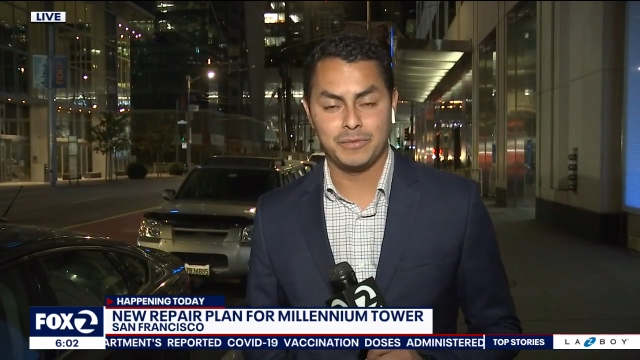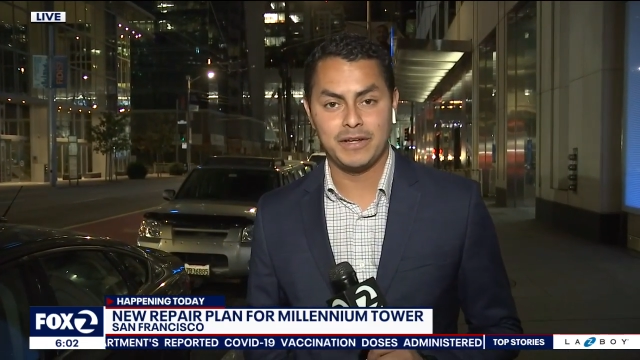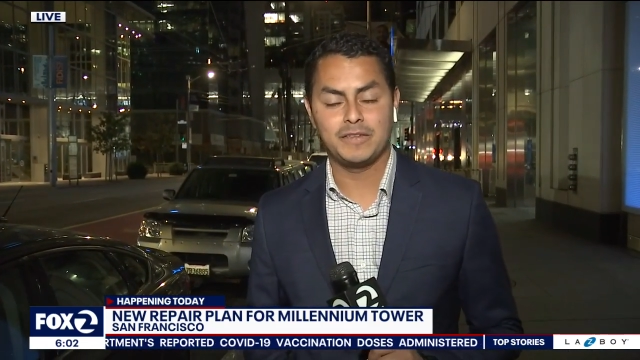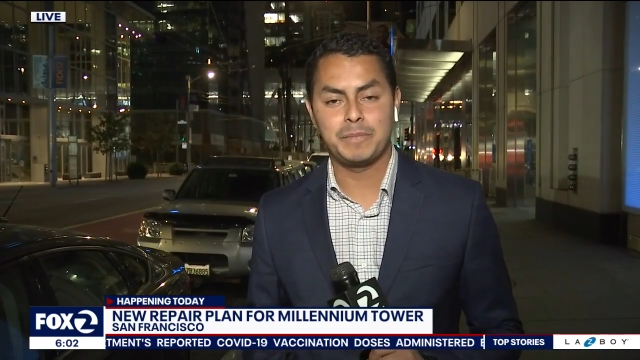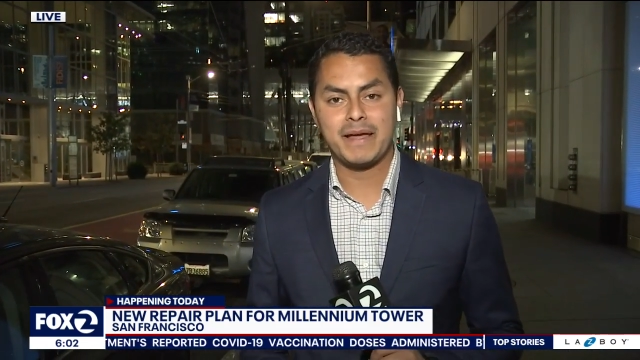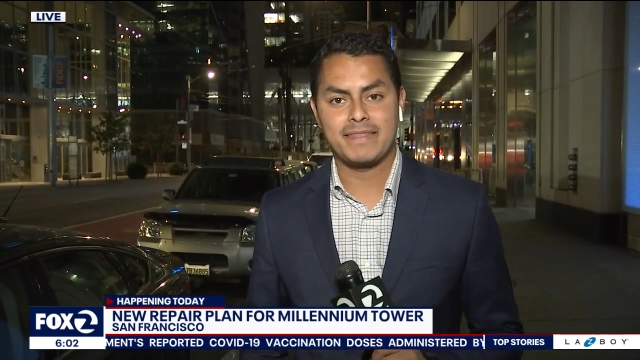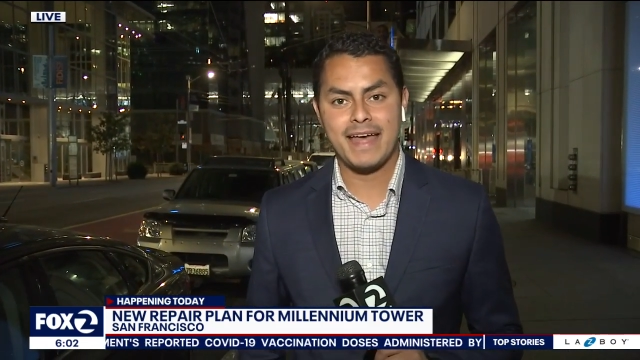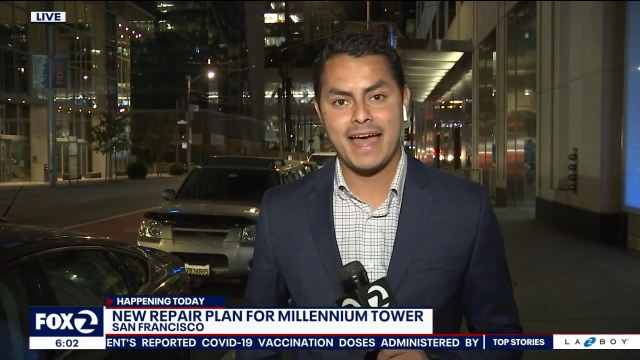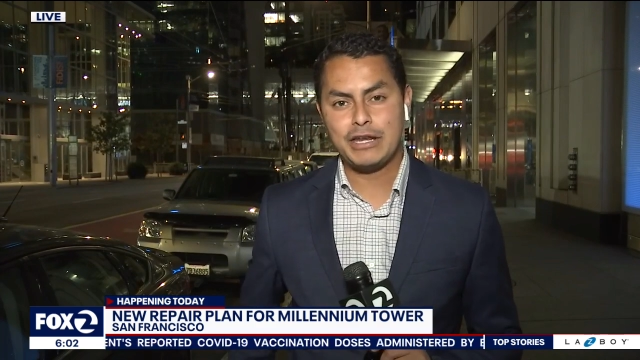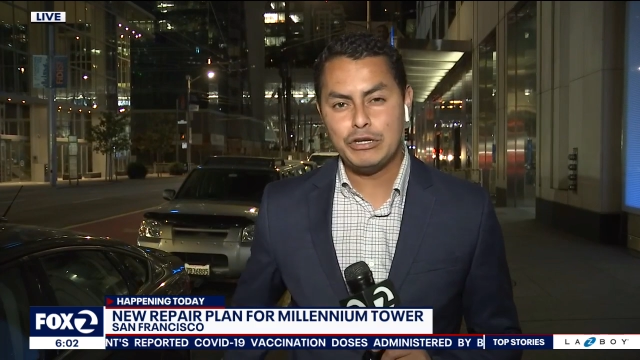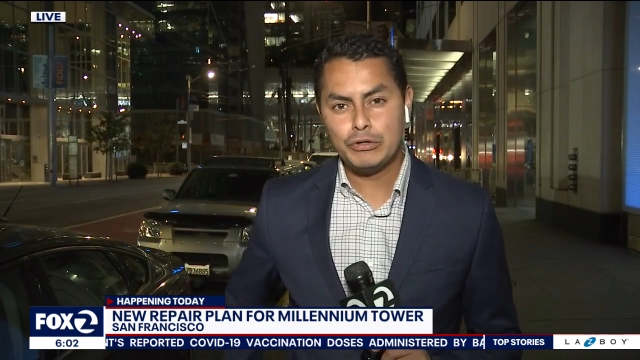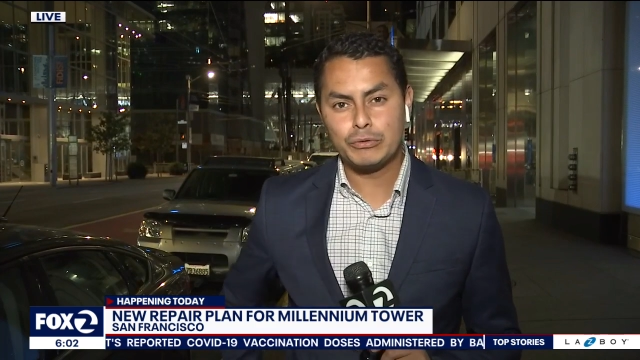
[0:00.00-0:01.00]
We expect
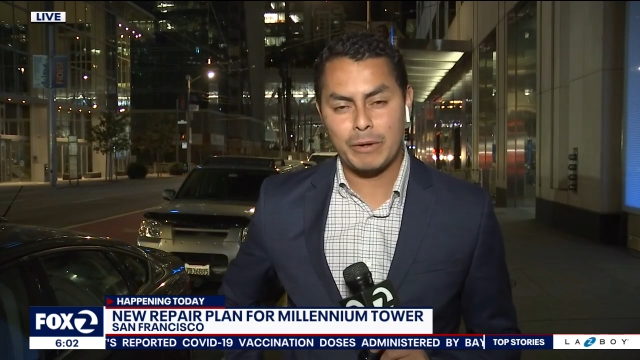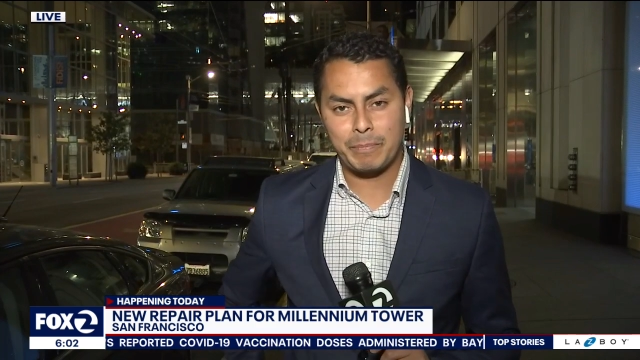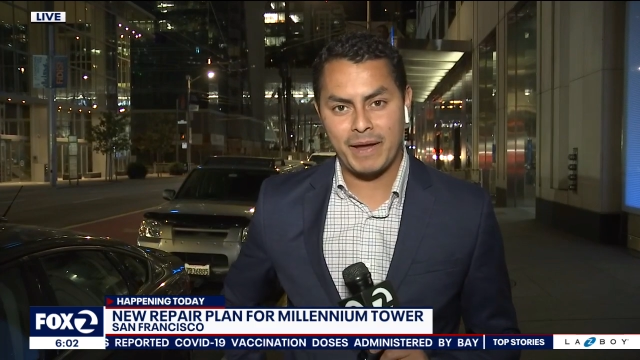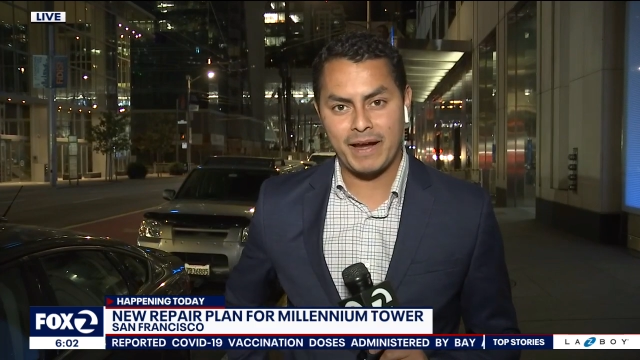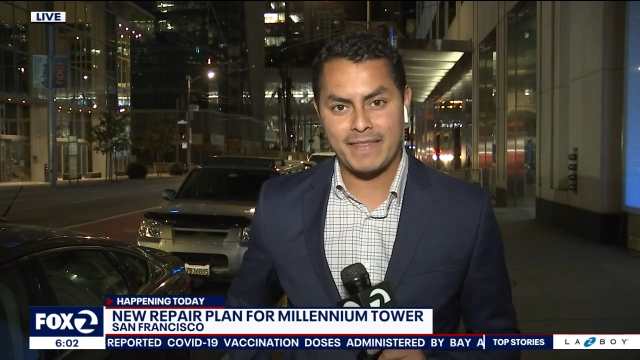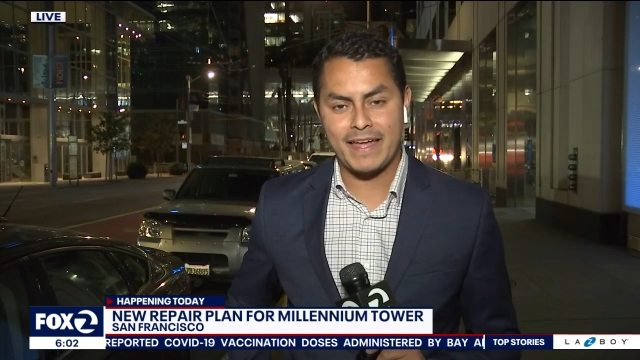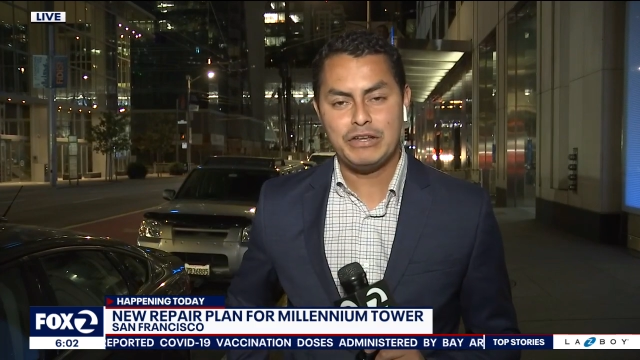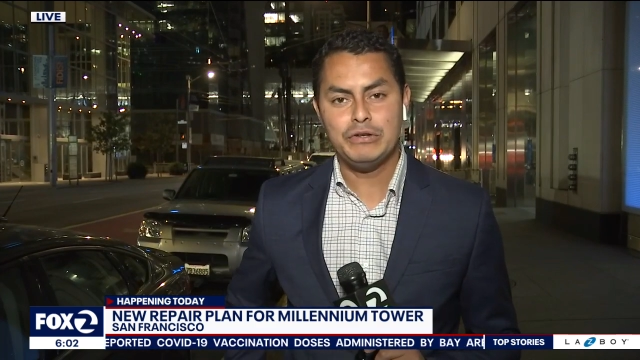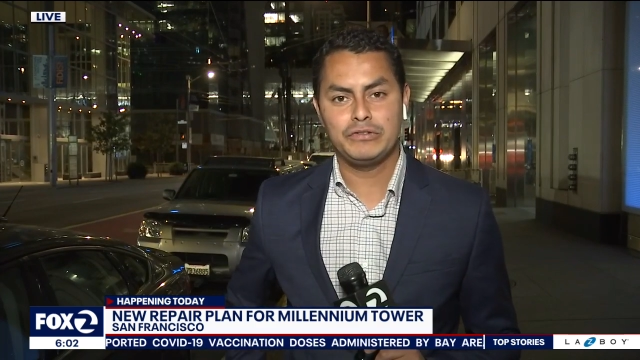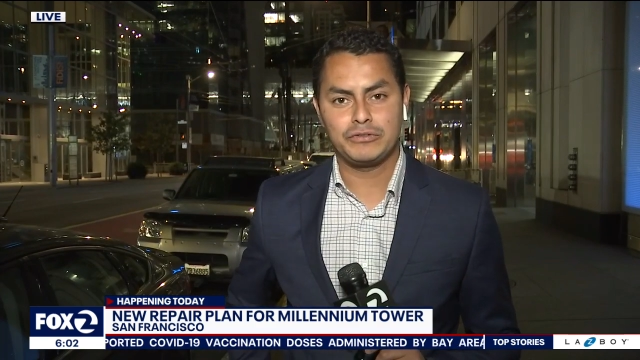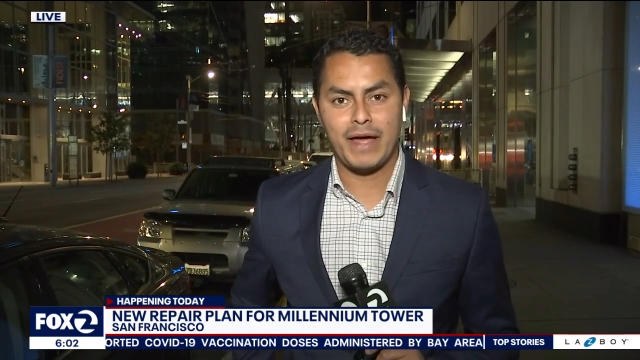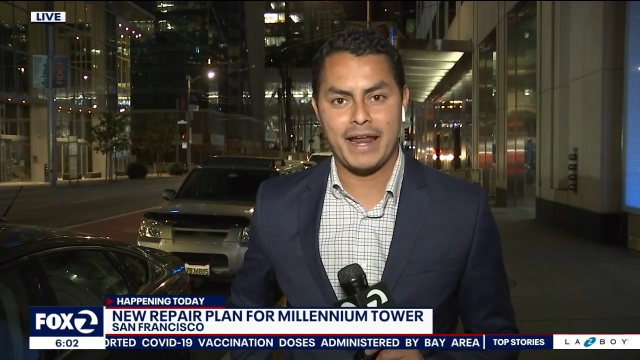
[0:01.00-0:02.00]
that new repair, that
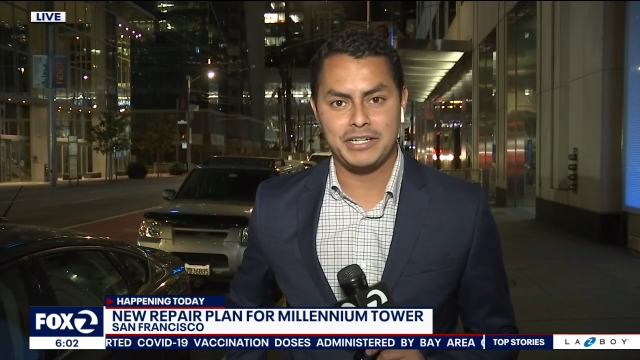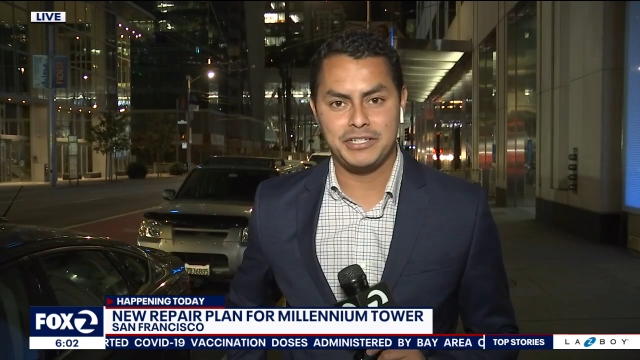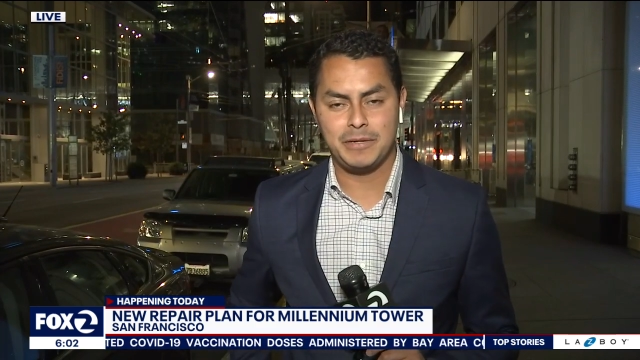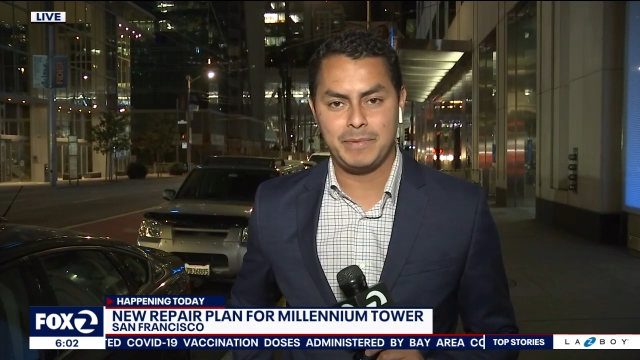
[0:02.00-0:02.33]
new strategy